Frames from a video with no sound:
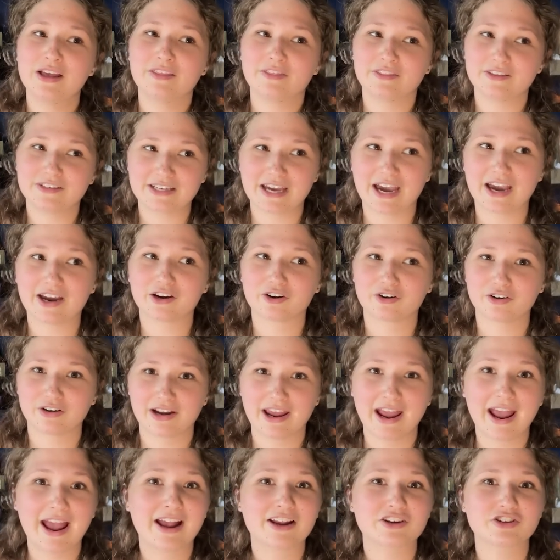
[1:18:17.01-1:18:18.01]
the dagger and
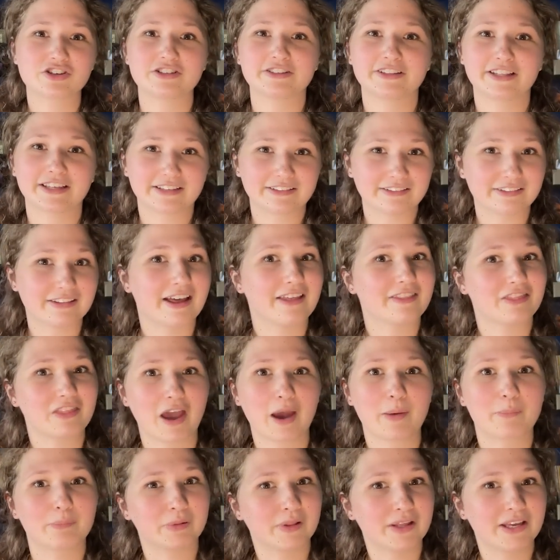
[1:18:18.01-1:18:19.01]
ash and like let
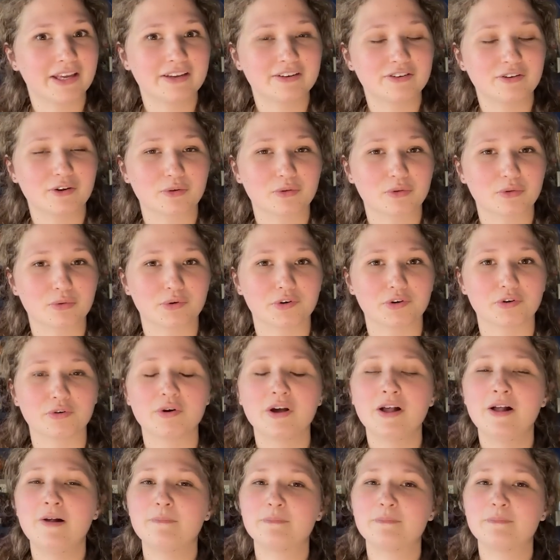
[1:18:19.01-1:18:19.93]
that plan go through